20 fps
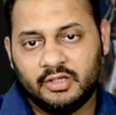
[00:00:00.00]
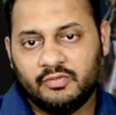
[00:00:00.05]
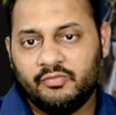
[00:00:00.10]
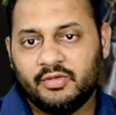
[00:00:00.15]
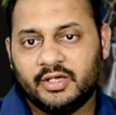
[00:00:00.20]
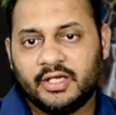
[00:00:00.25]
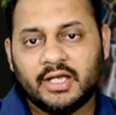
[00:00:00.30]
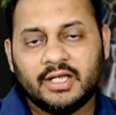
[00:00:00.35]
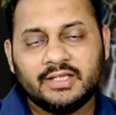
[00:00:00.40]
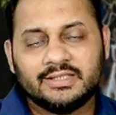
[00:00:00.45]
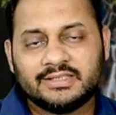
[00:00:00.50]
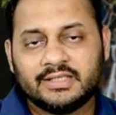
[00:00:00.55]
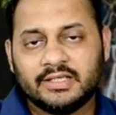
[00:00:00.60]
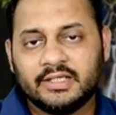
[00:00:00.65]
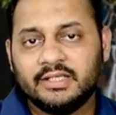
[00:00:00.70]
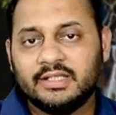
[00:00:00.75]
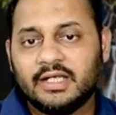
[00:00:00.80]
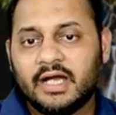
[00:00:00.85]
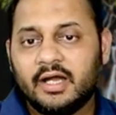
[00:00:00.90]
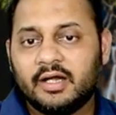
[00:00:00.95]
We can
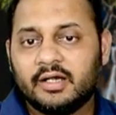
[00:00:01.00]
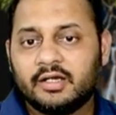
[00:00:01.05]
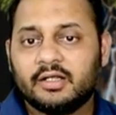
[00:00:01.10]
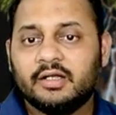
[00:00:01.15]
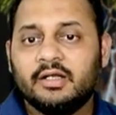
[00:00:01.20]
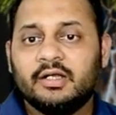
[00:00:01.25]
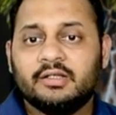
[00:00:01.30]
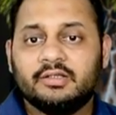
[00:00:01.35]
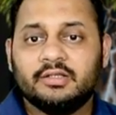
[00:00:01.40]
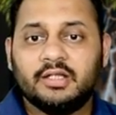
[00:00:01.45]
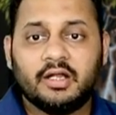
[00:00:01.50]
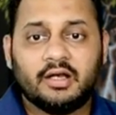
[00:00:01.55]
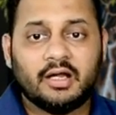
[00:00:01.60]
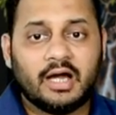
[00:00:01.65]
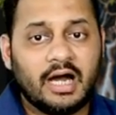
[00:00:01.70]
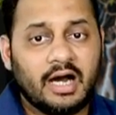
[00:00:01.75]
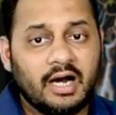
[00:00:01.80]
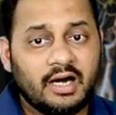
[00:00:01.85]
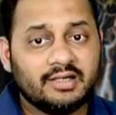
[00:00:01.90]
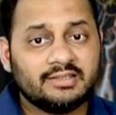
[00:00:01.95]
say that there
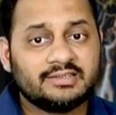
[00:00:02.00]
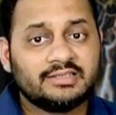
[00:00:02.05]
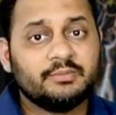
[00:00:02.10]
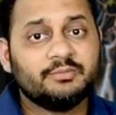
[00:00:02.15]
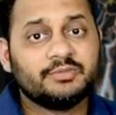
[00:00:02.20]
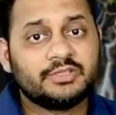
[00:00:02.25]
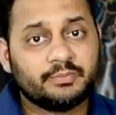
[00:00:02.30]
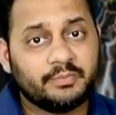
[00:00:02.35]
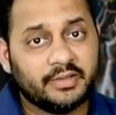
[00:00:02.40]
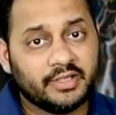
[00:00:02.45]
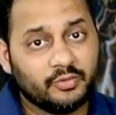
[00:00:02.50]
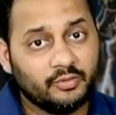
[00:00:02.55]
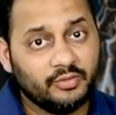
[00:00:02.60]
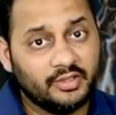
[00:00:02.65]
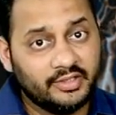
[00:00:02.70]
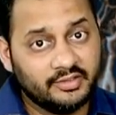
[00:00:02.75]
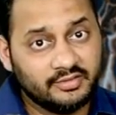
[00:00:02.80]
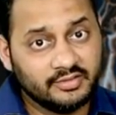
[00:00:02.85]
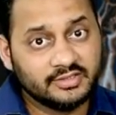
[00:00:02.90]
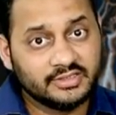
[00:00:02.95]
are some
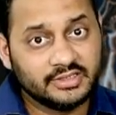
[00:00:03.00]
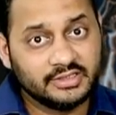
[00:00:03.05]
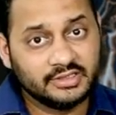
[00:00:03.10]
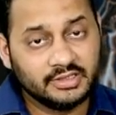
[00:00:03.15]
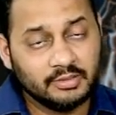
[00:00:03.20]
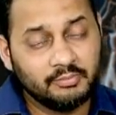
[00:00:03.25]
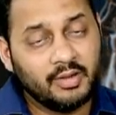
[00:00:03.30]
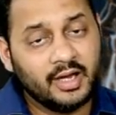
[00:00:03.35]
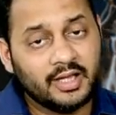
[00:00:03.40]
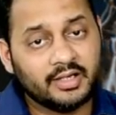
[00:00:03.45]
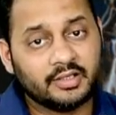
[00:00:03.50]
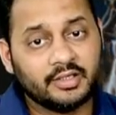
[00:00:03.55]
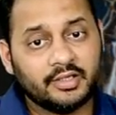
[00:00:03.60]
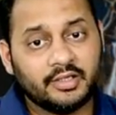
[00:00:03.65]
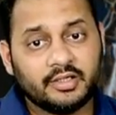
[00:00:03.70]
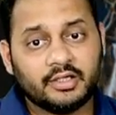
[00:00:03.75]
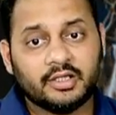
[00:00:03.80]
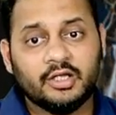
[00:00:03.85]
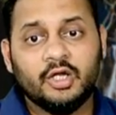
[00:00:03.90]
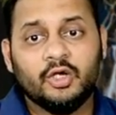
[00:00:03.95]
speculators in the
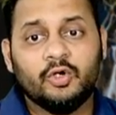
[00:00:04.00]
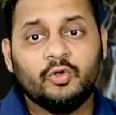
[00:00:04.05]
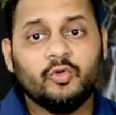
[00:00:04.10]
market